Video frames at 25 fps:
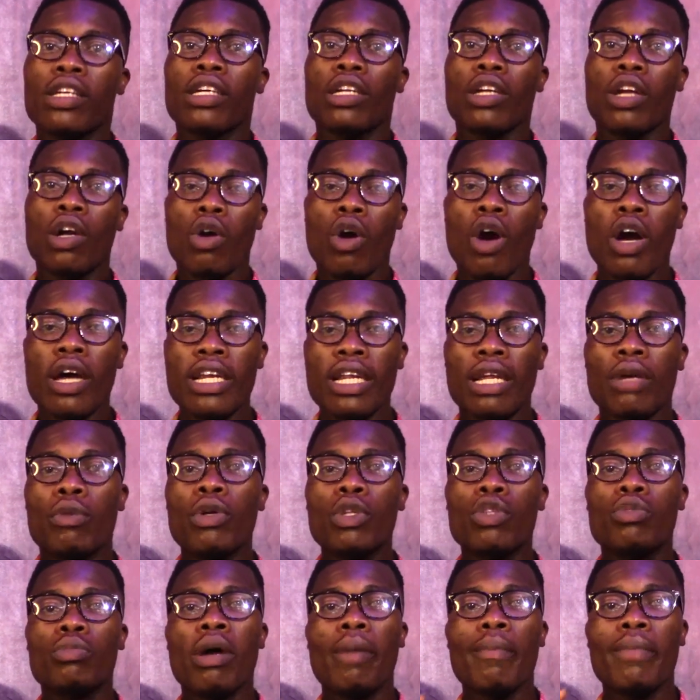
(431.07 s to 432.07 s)
Now I then
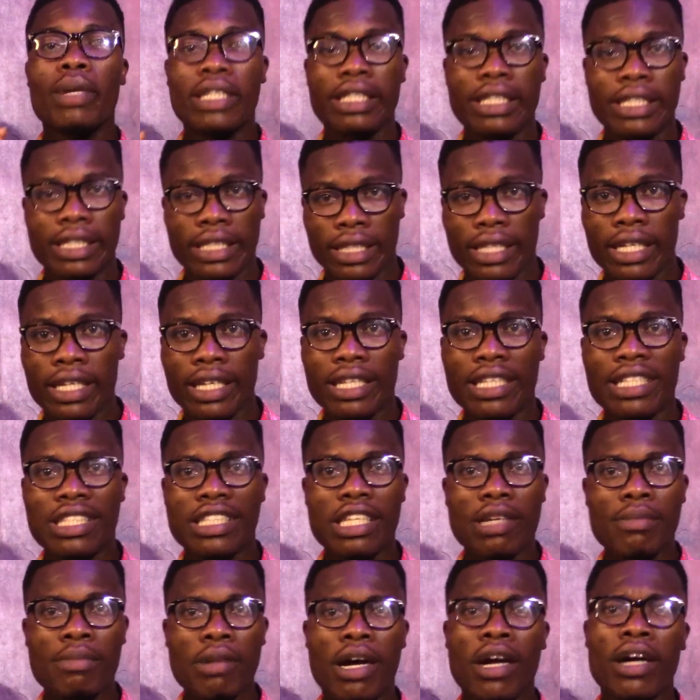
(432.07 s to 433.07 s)
wait to my big tea in
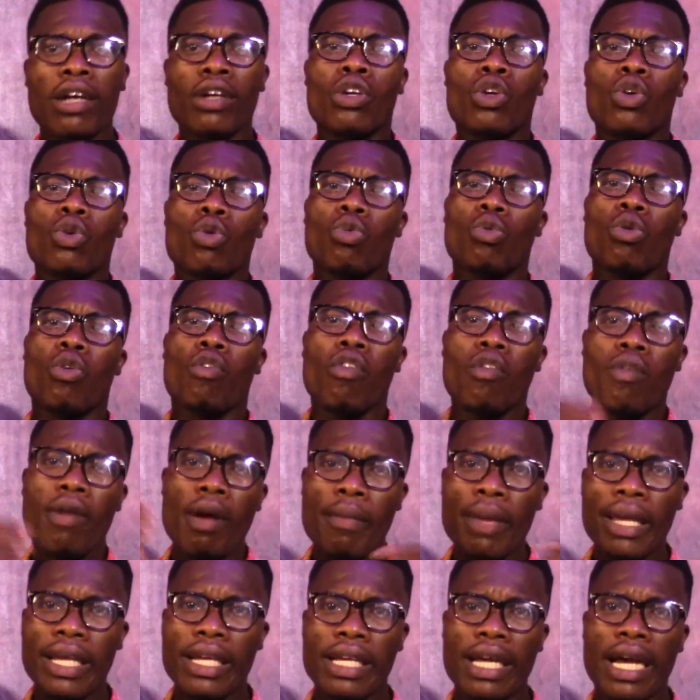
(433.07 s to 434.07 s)
summer. Go for
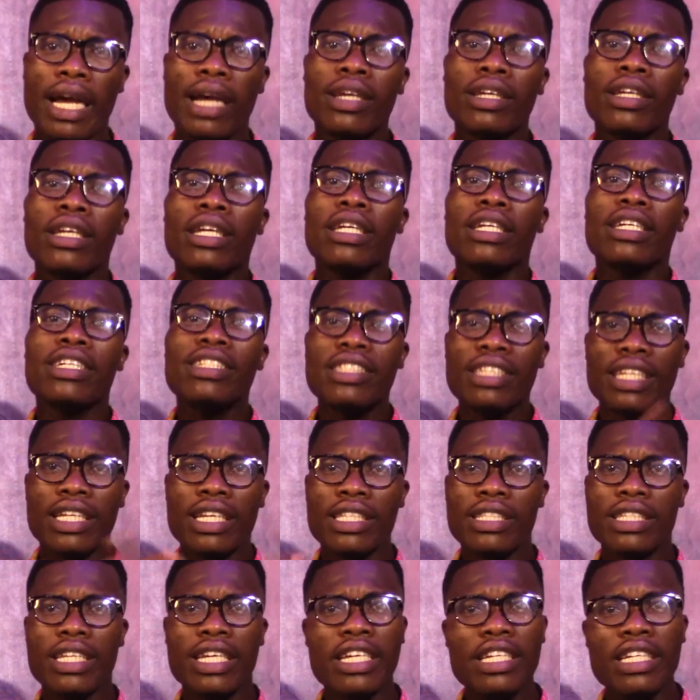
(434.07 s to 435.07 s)
the can
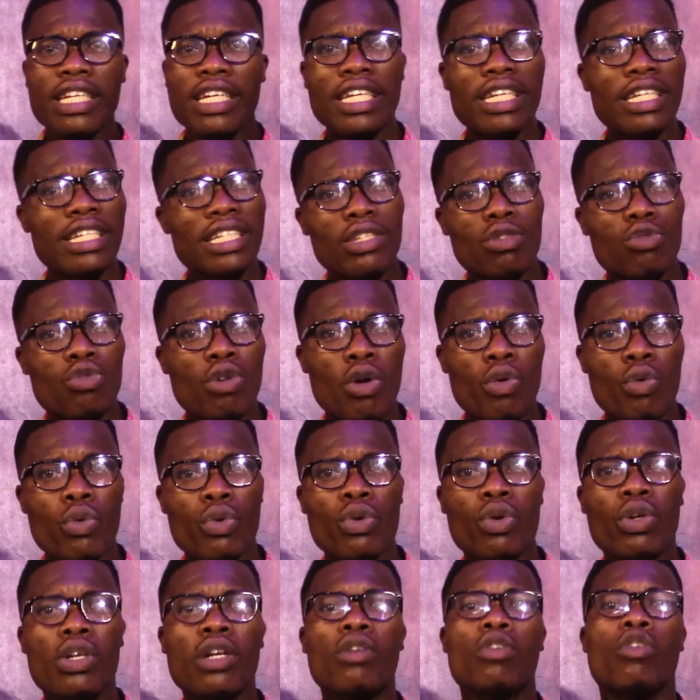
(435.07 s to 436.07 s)
internet. You need this one go
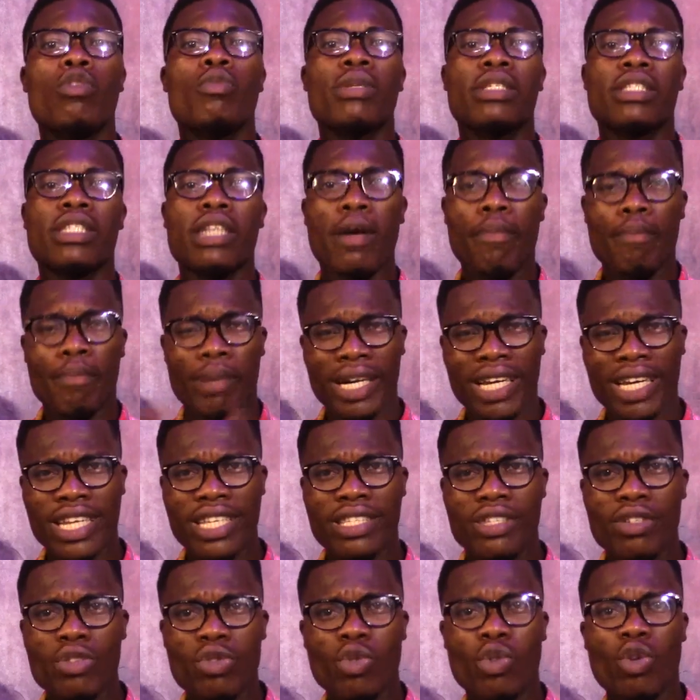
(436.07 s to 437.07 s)
on a cobicha
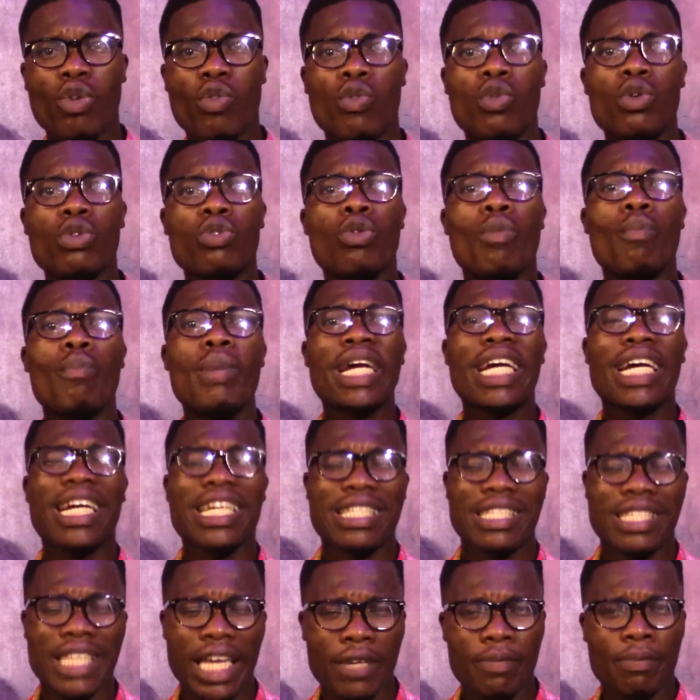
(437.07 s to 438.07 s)
packaging go for some becker
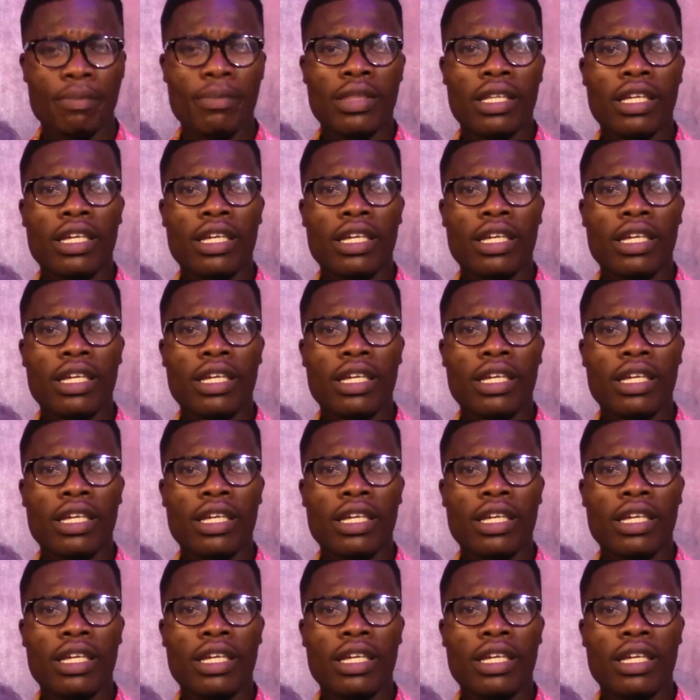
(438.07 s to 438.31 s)
sack.